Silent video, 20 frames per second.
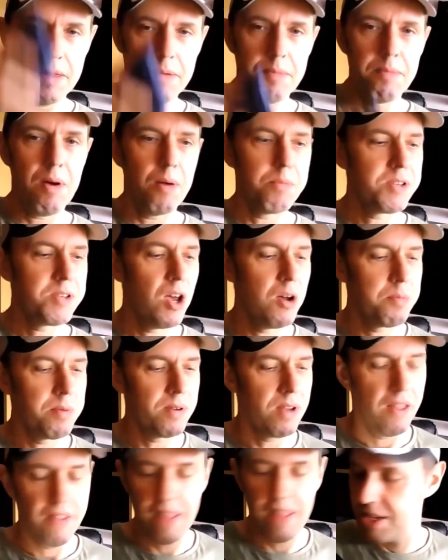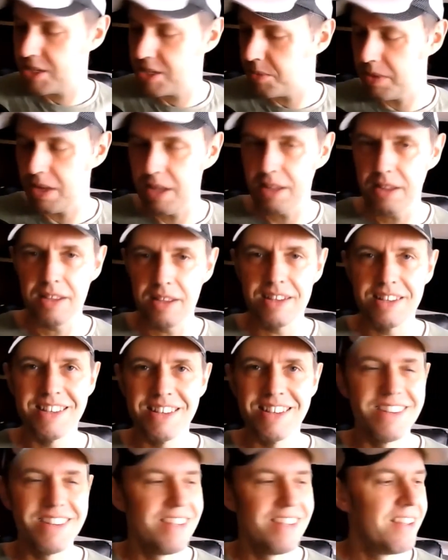pops open like that, so we get the
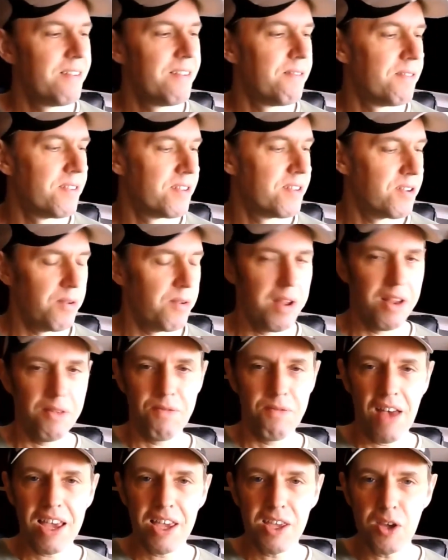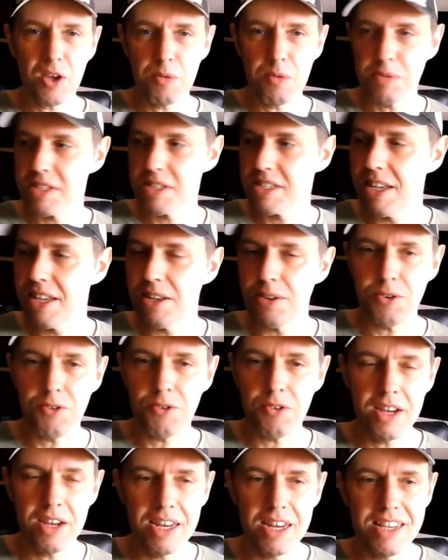sort of vacuum sealed,
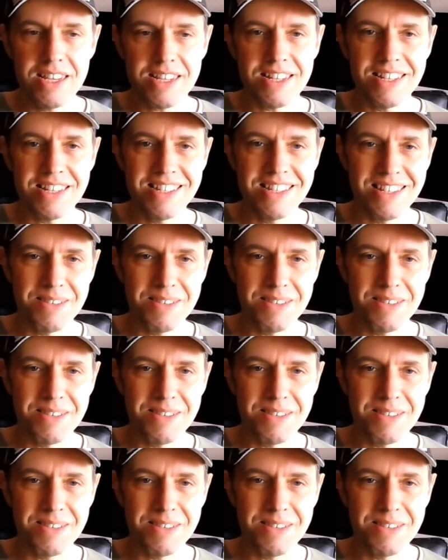really, isn't it?